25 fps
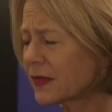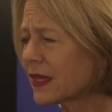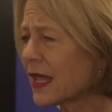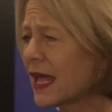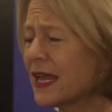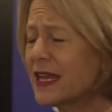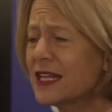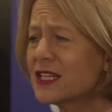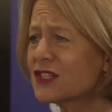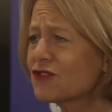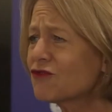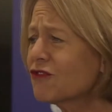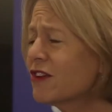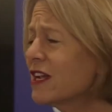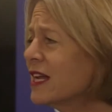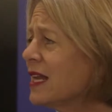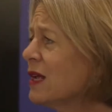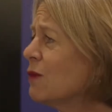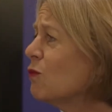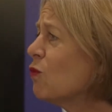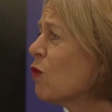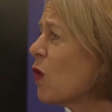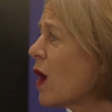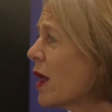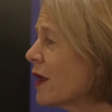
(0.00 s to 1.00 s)
And it's
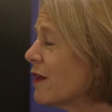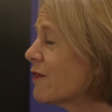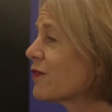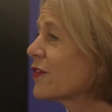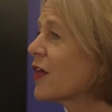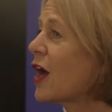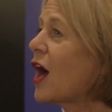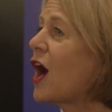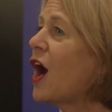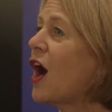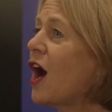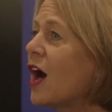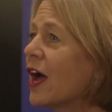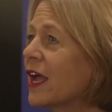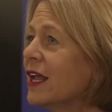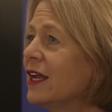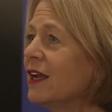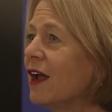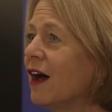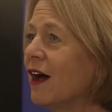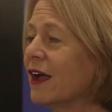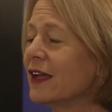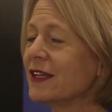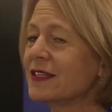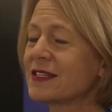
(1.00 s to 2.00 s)
really one of the
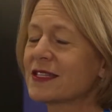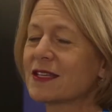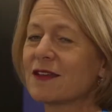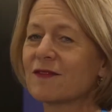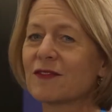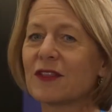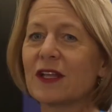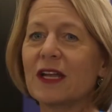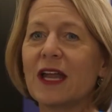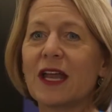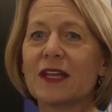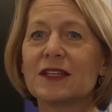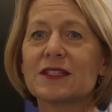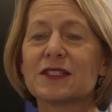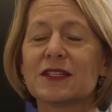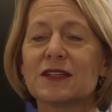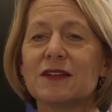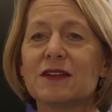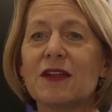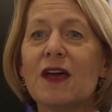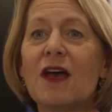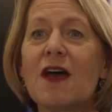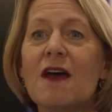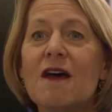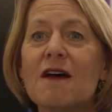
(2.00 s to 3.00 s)
highlights of the
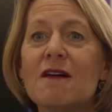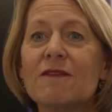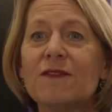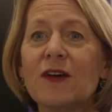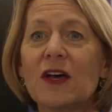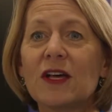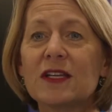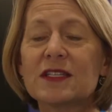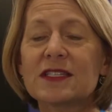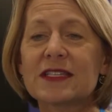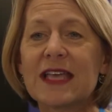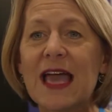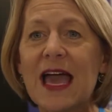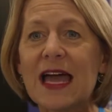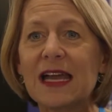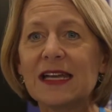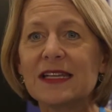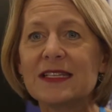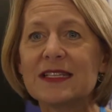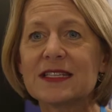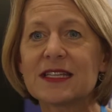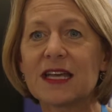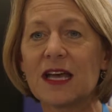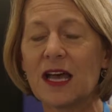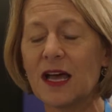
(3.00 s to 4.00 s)
London First
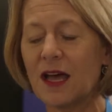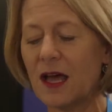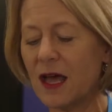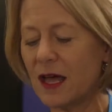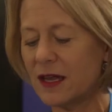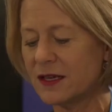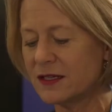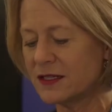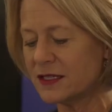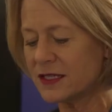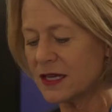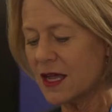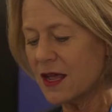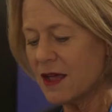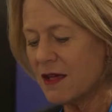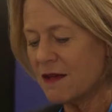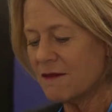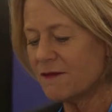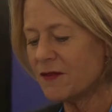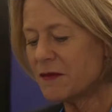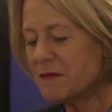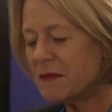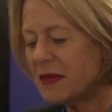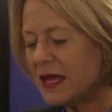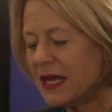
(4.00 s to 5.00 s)
calendar, and
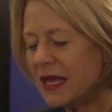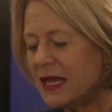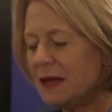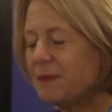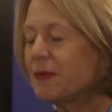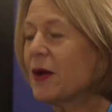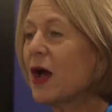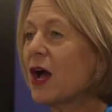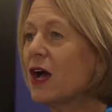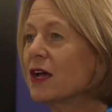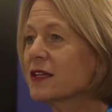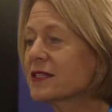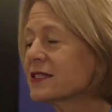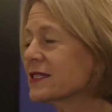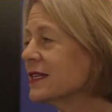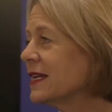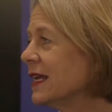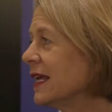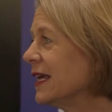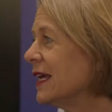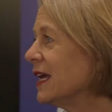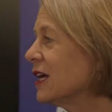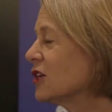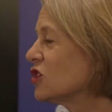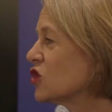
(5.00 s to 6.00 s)
for me
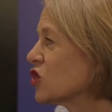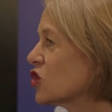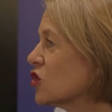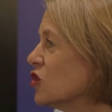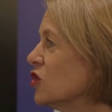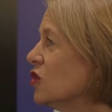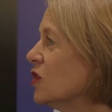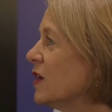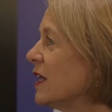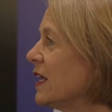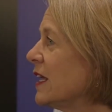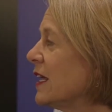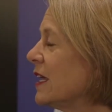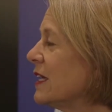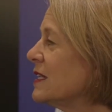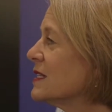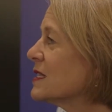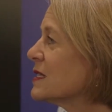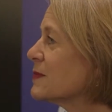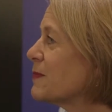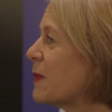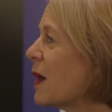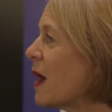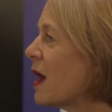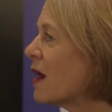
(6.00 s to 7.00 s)
personally, a truly
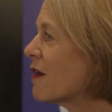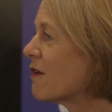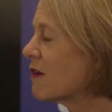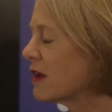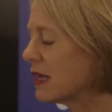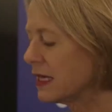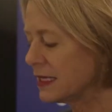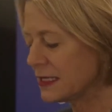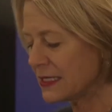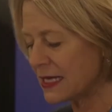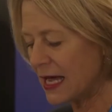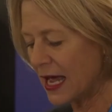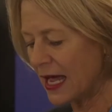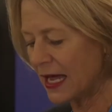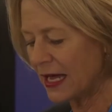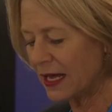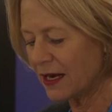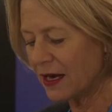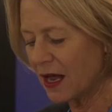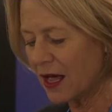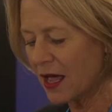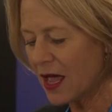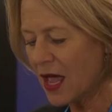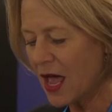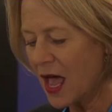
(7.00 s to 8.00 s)
inspiring day.
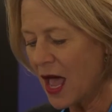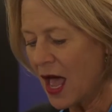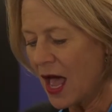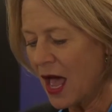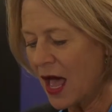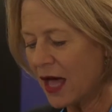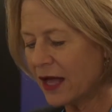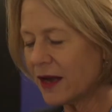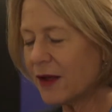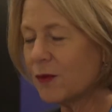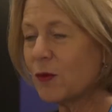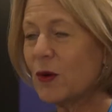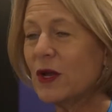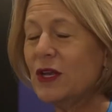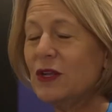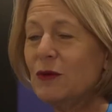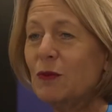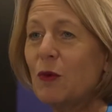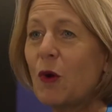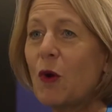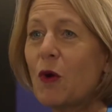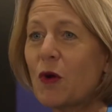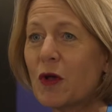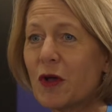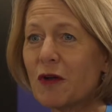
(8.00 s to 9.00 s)
And when you
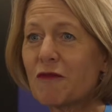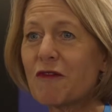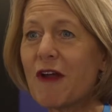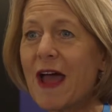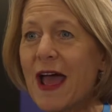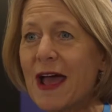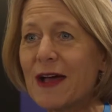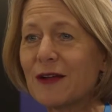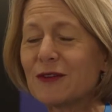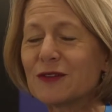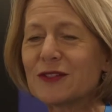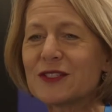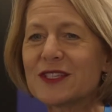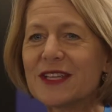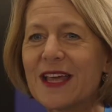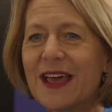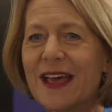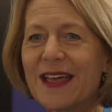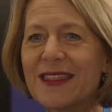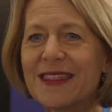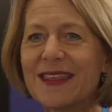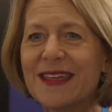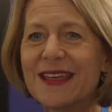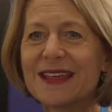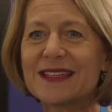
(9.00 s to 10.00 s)
walk around
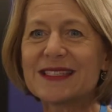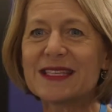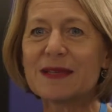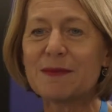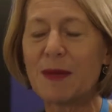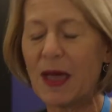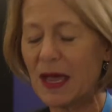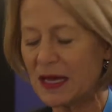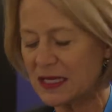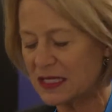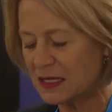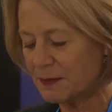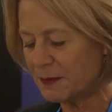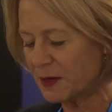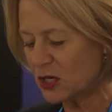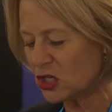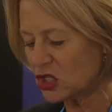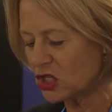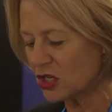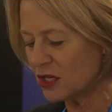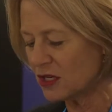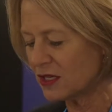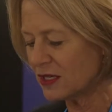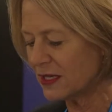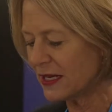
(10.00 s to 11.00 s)
the
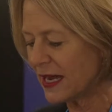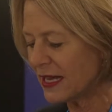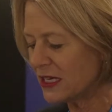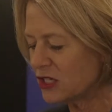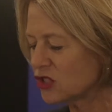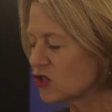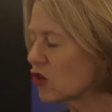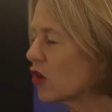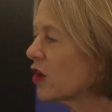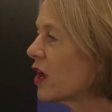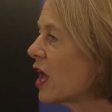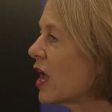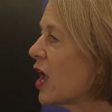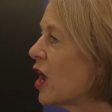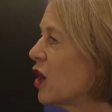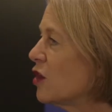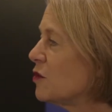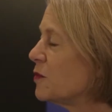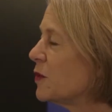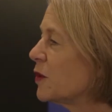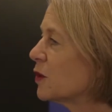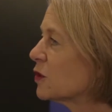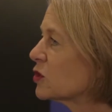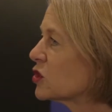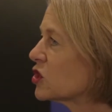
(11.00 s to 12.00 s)
exhibition later on, I
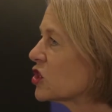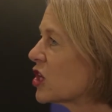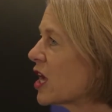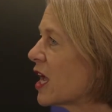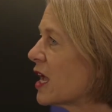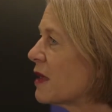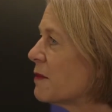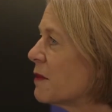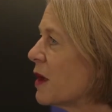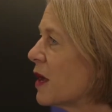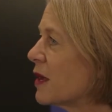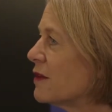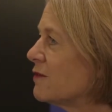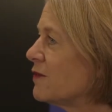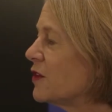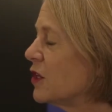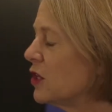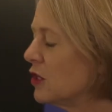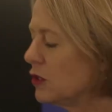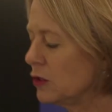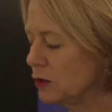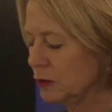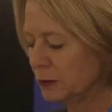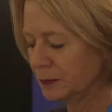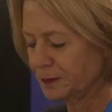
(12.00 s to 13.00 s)
hope you'll share my
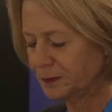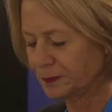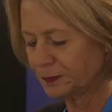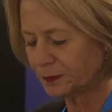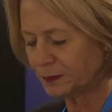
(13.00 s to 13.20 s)
view.